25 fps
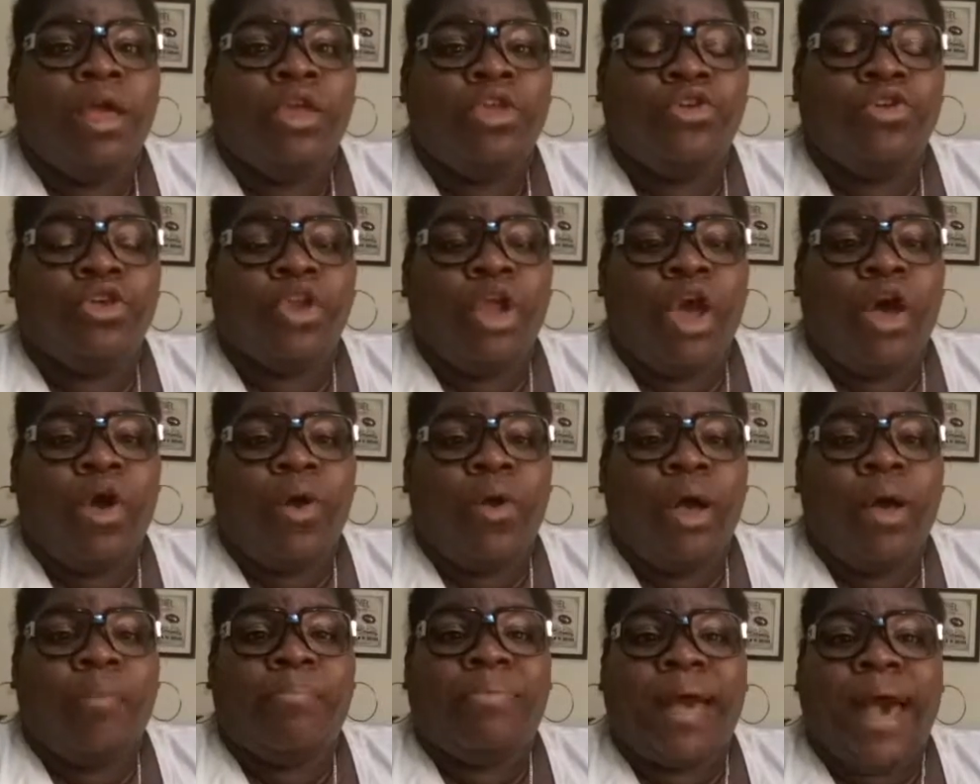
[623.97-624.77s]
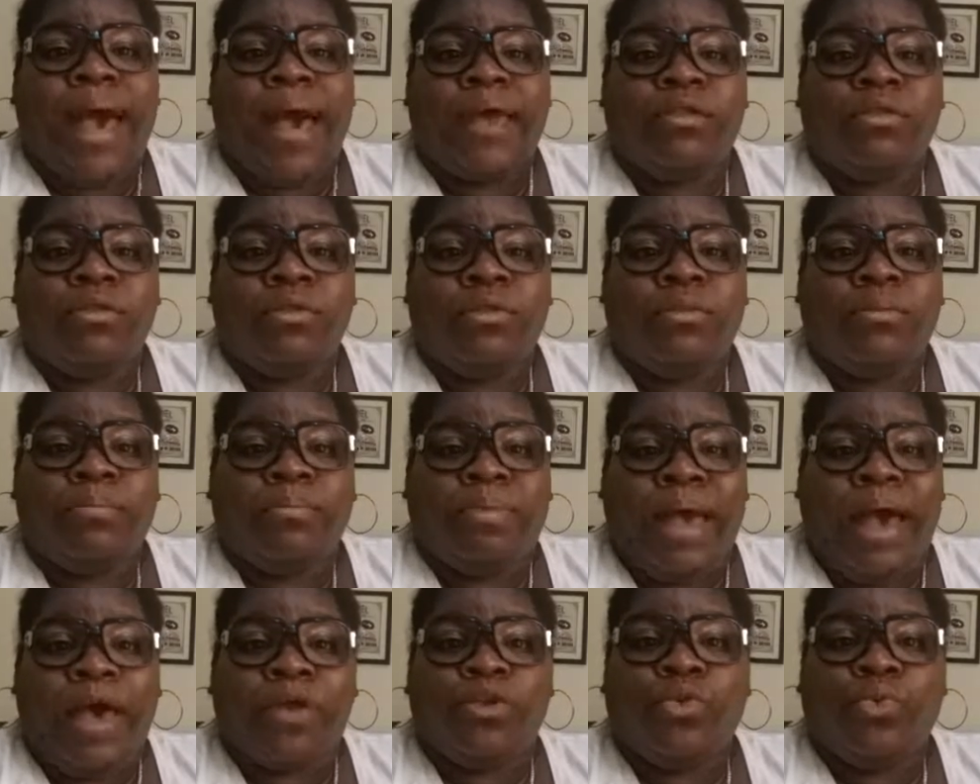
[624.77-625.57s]
you know, a
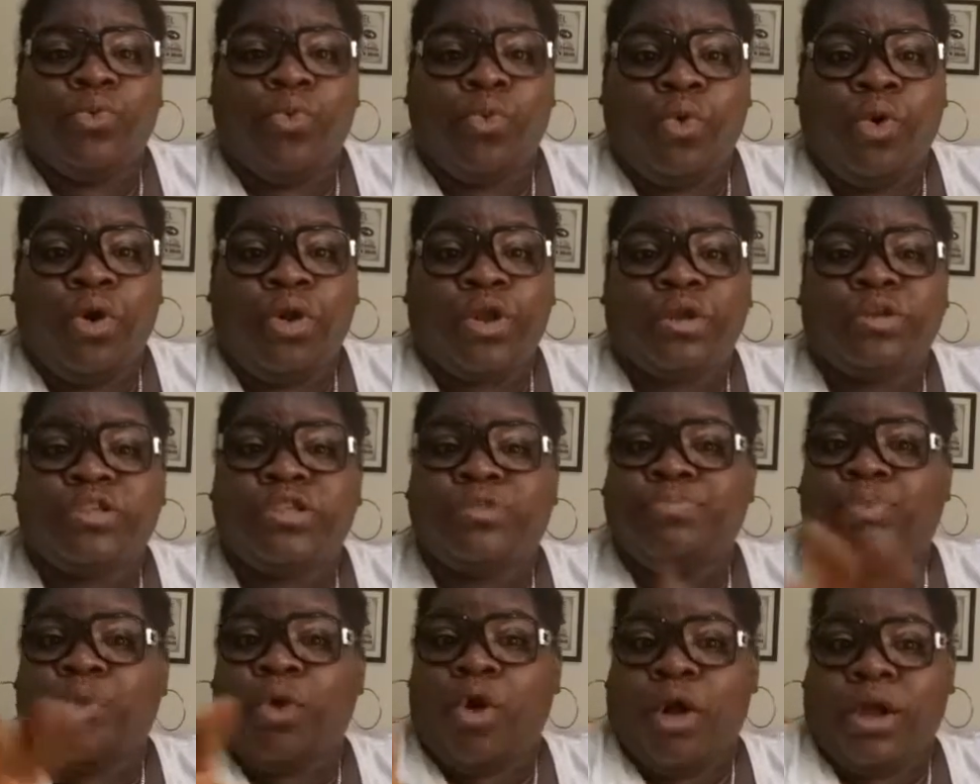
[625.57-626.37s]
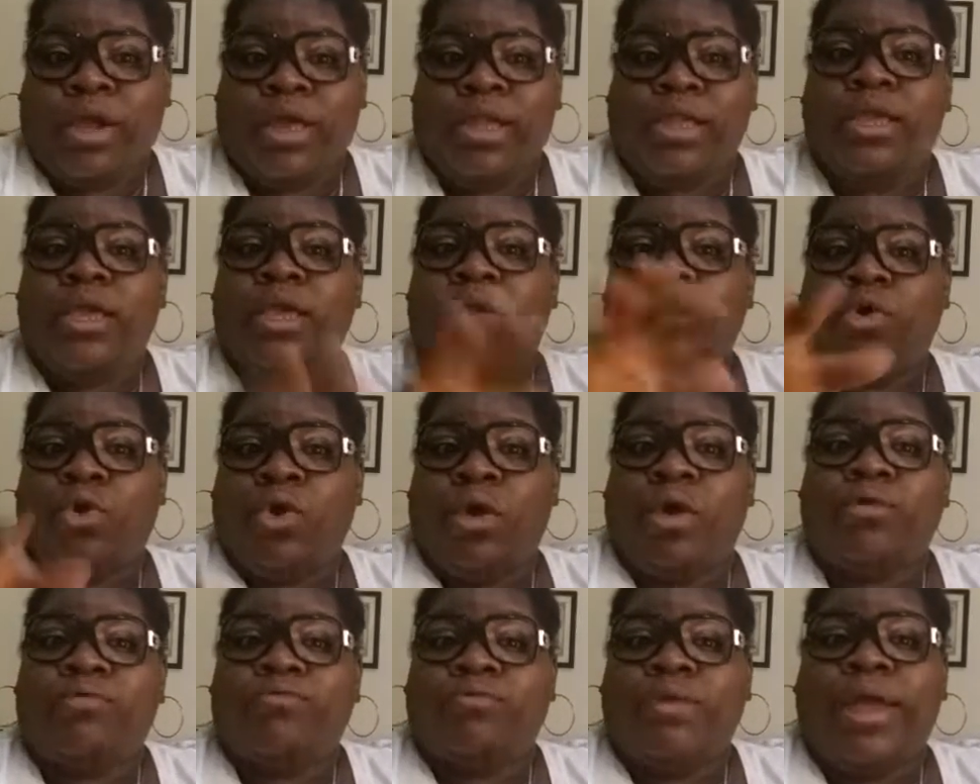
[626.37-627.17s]
bottled water, sparkling
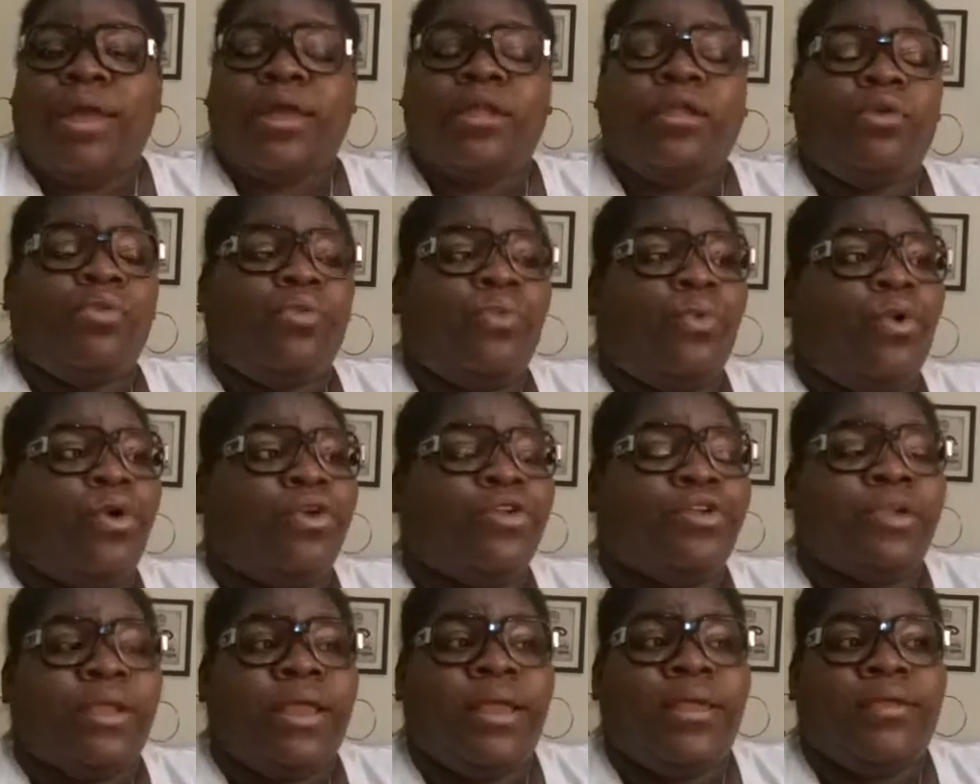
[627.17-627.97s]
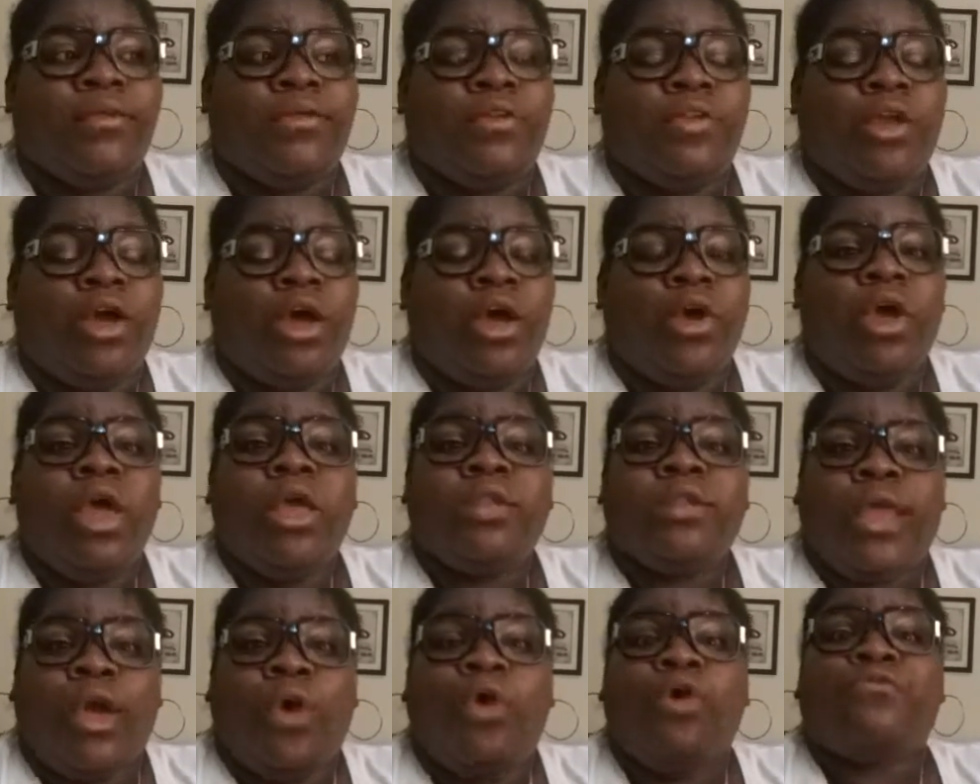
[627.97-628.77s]
or regular water that, you know,
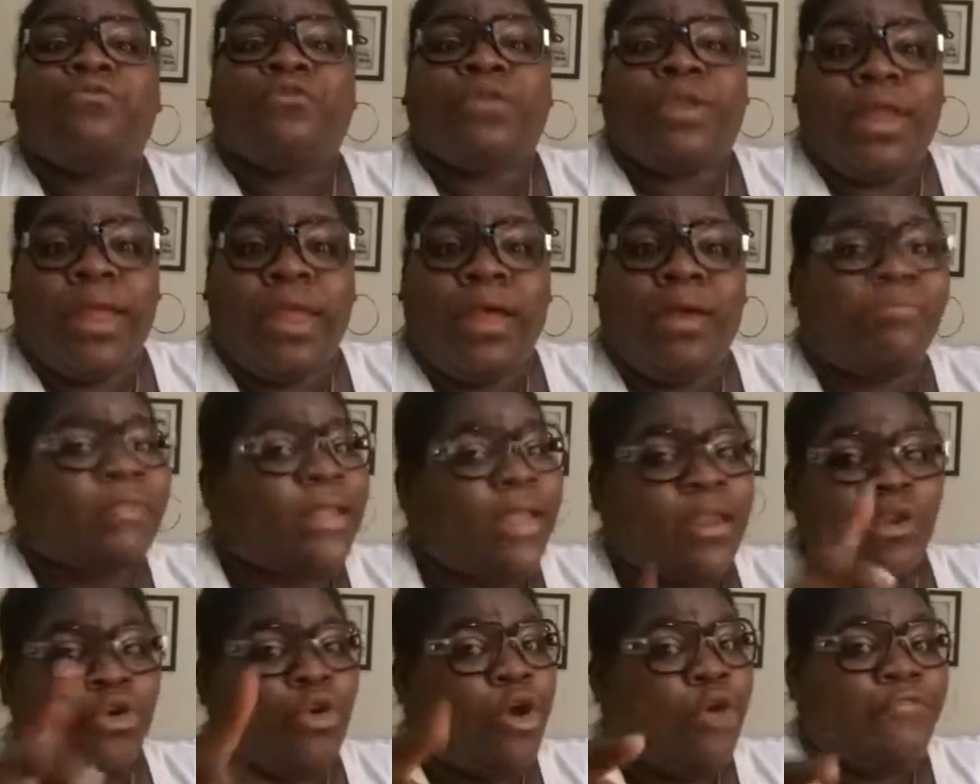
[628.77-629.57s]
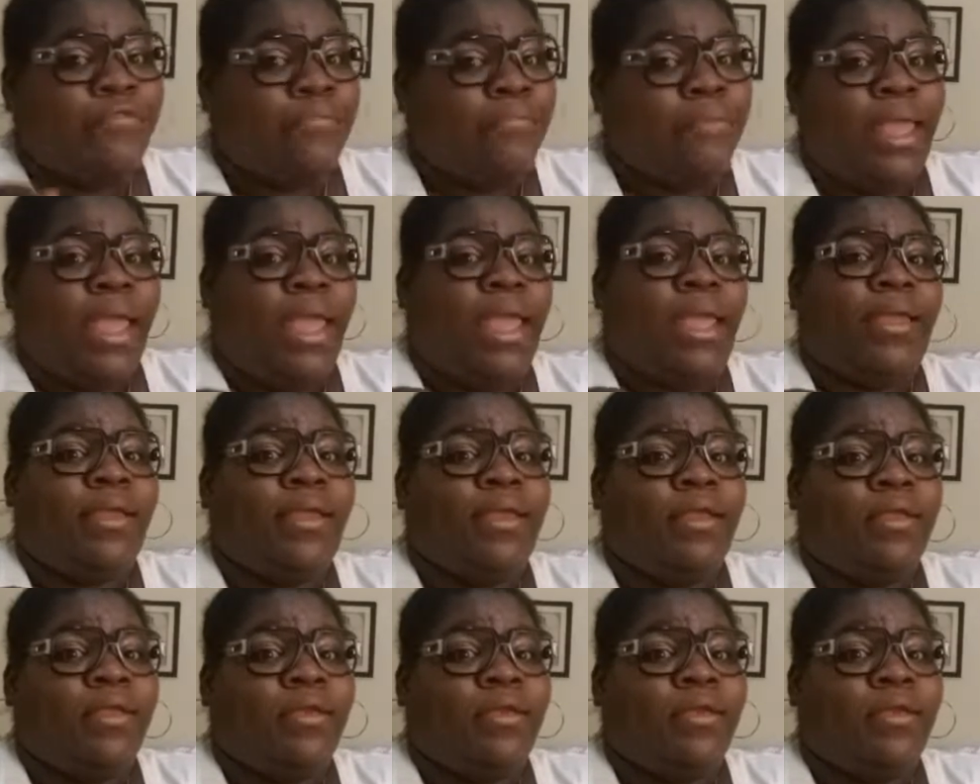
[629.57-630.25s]
they offered him. They didn't offer me.